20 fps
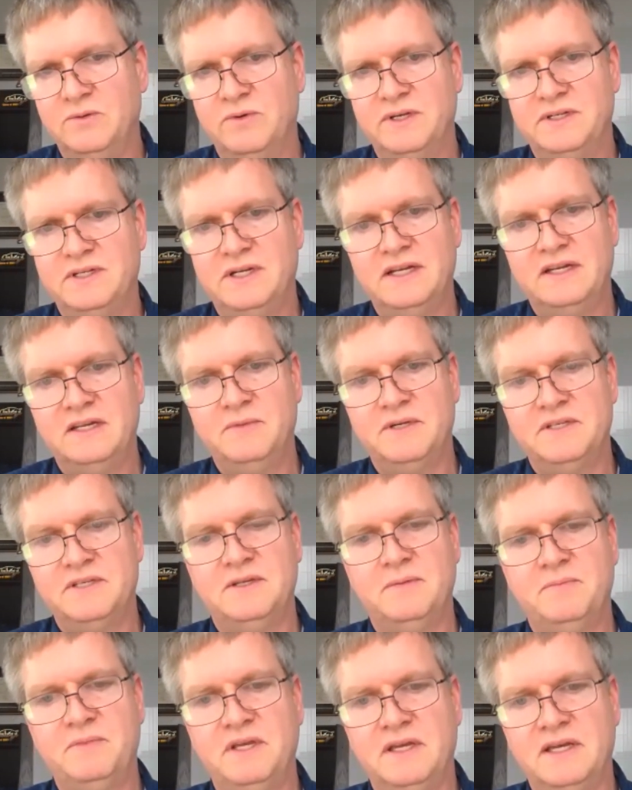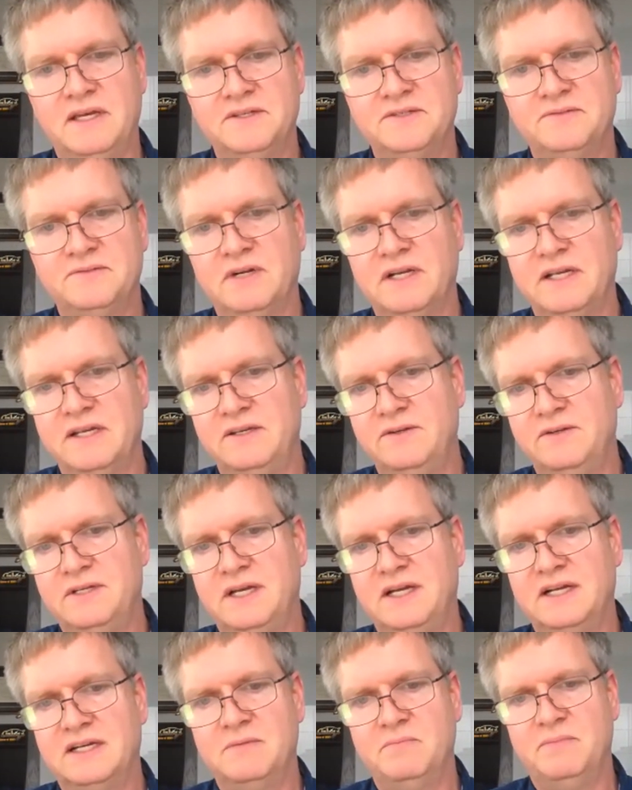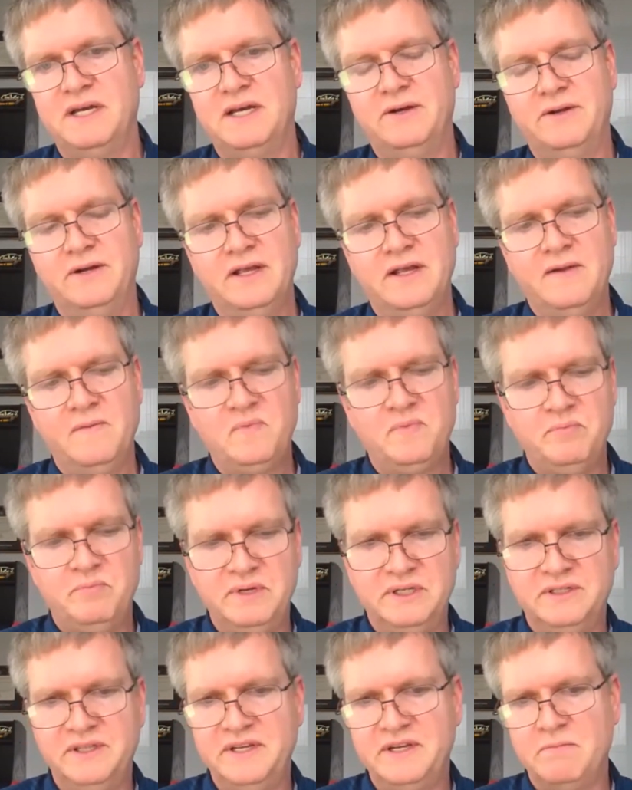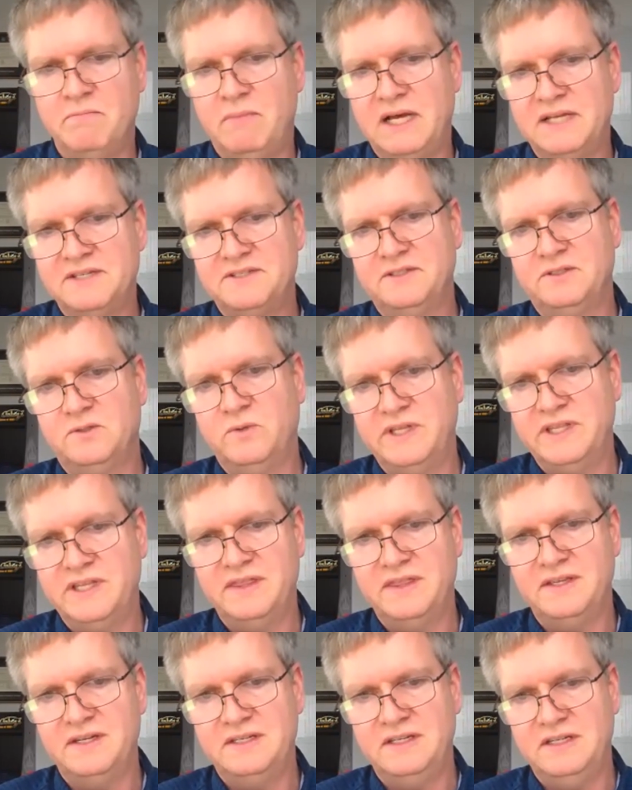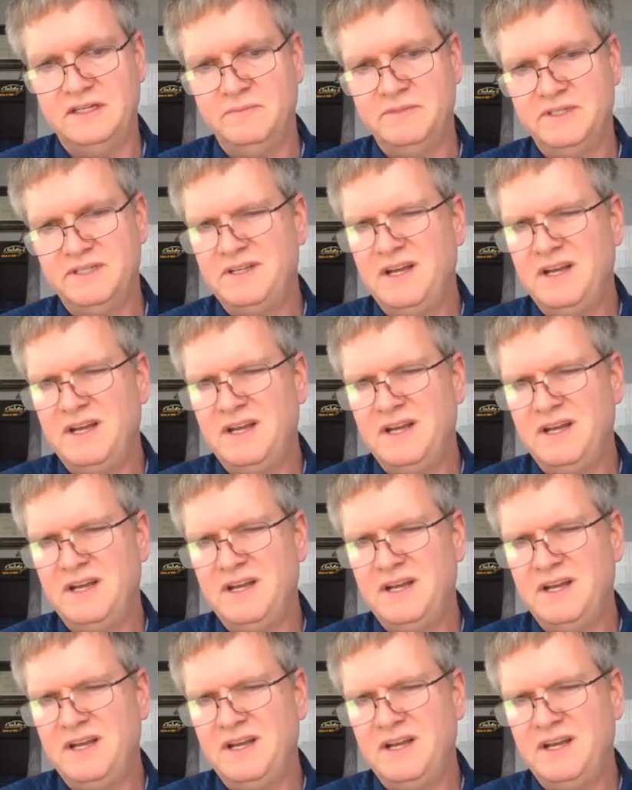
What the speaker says: We're talking about something else, right? You talked about building muscle within the teams.